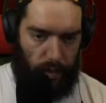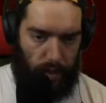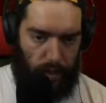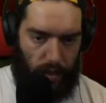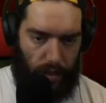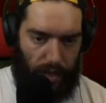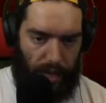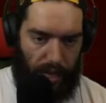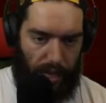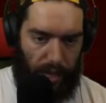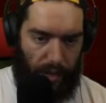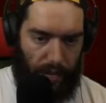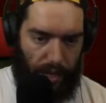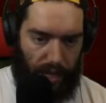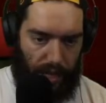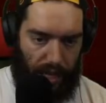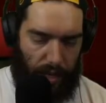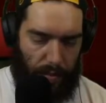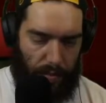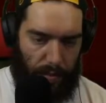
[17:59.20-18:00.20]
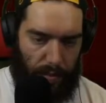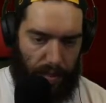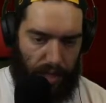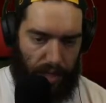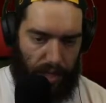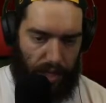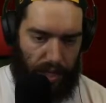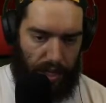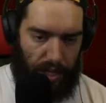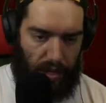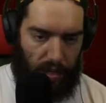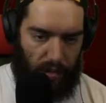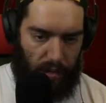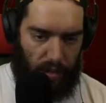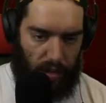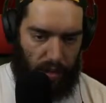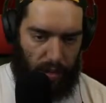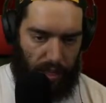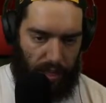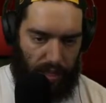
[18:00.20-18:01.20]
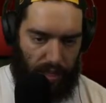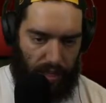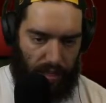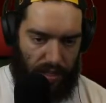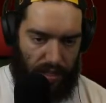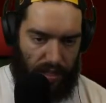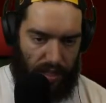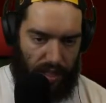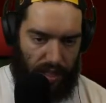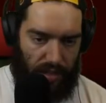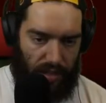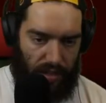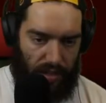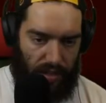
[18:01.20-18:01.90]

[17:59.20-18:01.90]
Okay, my game's bugging. Well, let me hit the seal.